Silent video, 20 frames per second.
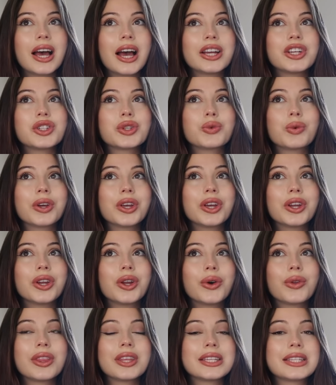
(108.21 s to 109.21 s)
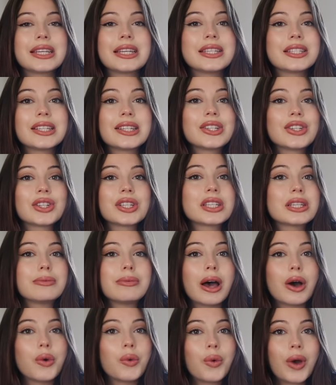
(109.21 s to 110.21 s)
I just want you to know this isn't just
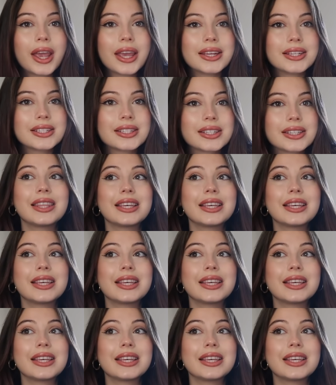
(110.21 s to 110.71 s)
about weight